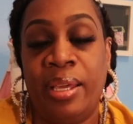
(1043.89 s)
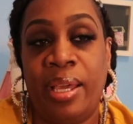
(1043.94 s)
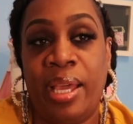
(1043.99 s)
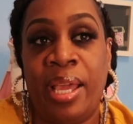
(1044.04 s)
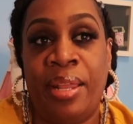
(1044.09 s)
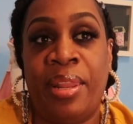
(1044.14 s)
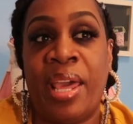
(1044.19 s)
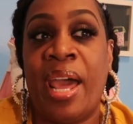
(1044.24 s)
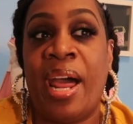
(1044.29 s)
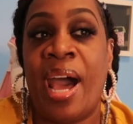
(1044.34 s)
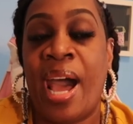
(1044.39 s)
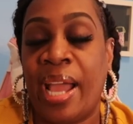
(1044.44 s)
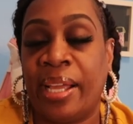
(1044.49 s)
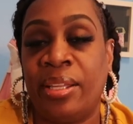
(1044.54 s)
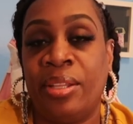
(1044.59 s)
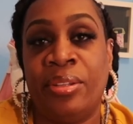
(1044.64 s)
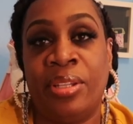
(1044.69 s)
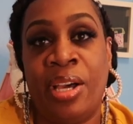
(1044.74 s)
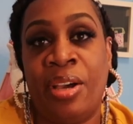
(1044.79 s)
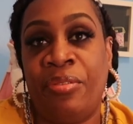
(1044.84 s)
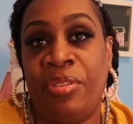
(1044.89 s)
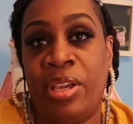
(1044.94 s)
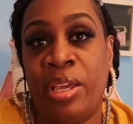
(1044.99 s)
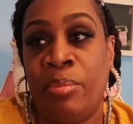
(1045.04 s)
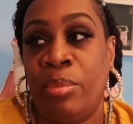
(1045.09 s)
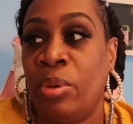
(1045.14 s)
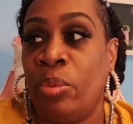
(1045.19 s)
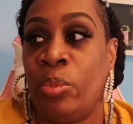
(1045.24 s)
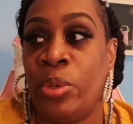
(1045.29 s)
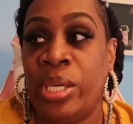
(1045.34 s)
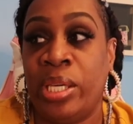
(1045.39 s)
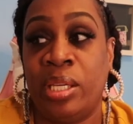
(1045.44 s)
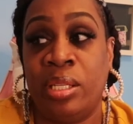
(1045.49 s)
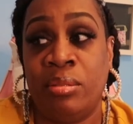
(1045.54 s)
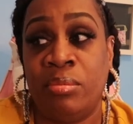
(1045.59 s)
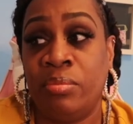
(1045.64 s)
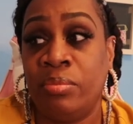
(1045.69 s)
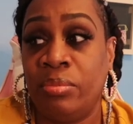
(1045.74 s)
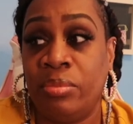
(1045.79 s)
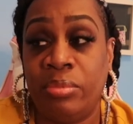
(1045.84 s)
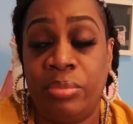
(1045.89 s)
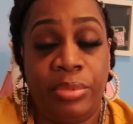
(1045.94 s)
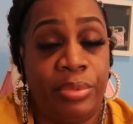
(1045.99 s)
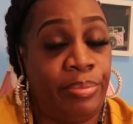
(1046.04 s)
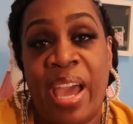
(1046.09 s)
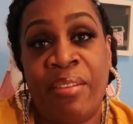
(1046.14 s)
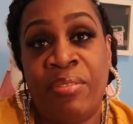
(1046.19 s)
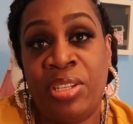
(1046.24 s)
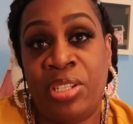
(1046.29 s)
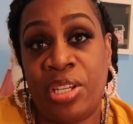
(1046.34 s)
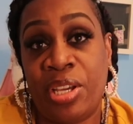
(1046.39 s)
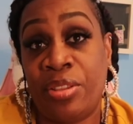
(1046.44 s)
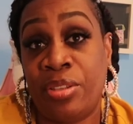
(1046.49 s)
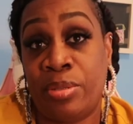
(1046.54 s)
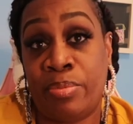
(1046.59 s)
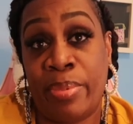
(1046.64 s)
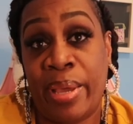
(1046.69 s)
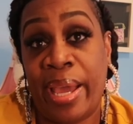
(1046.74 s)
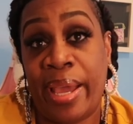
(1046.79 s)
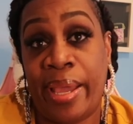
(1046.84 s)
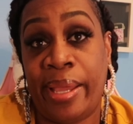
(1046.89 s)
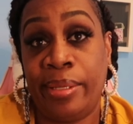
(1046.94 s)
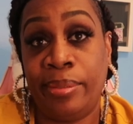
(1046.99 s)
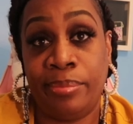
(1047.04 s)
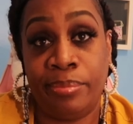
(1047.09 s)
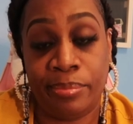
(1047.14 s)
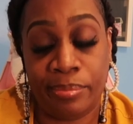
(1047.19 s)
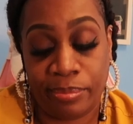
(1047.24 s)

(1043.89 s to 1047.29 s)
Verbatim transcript: and that I can love him and we can have each other's back.